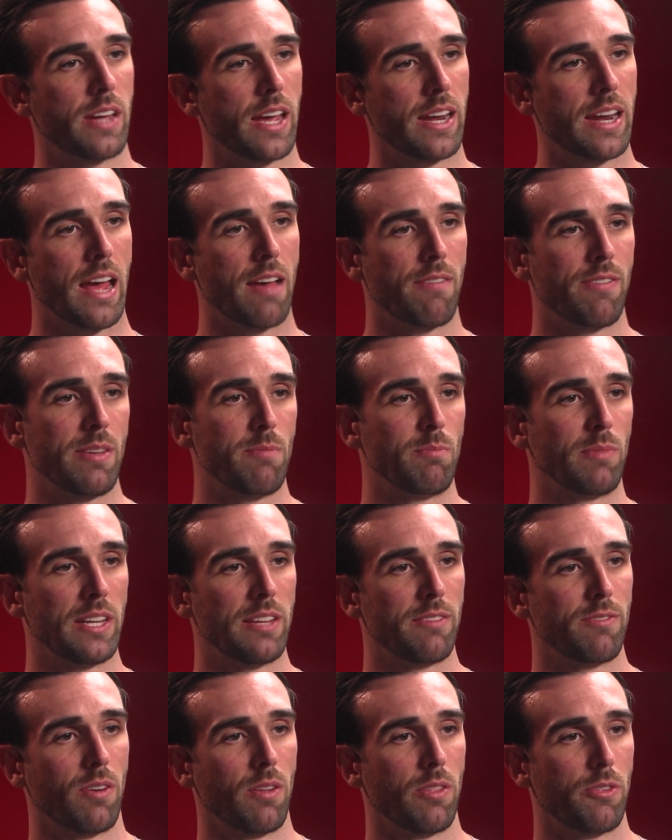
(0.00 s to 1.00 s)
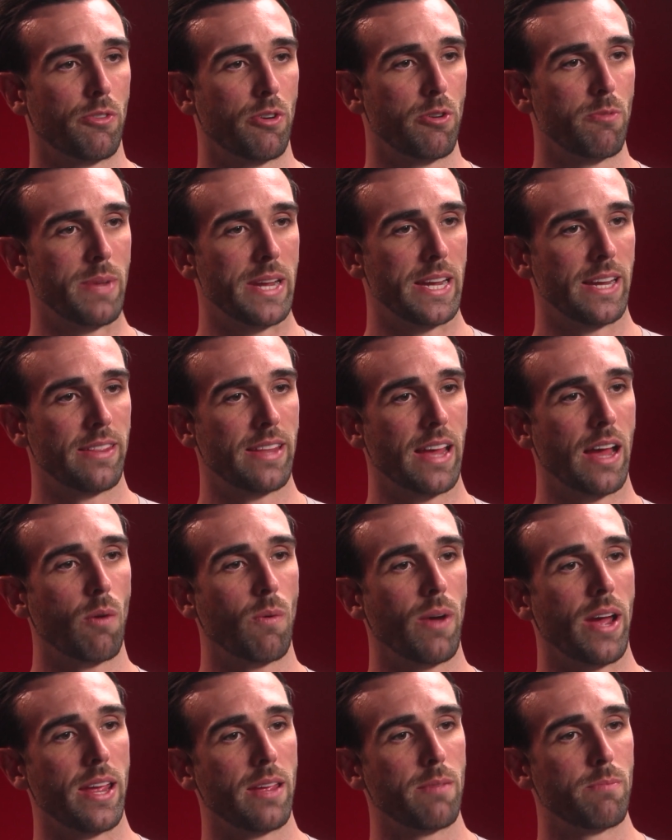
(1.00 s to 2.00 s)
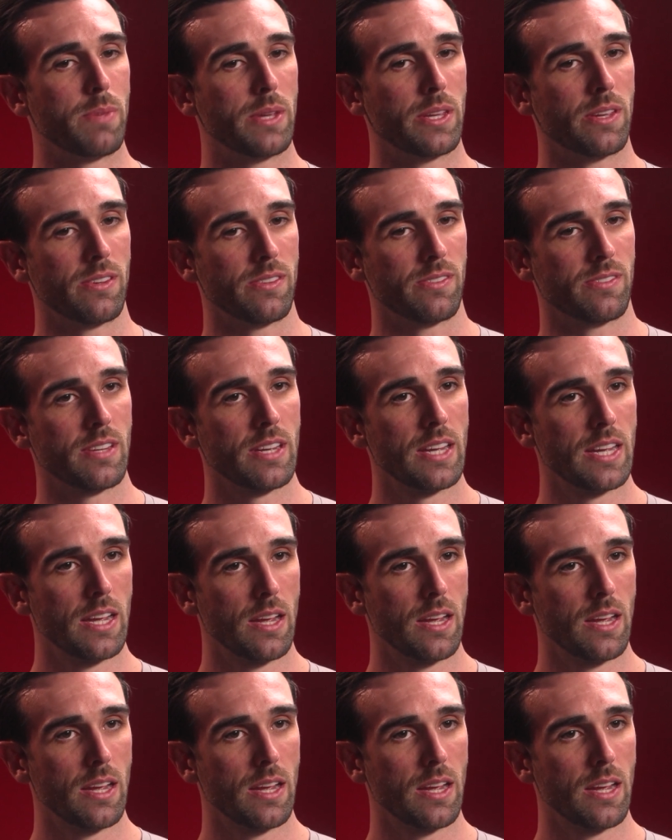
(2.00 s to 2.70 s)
have him live on through me in that way, because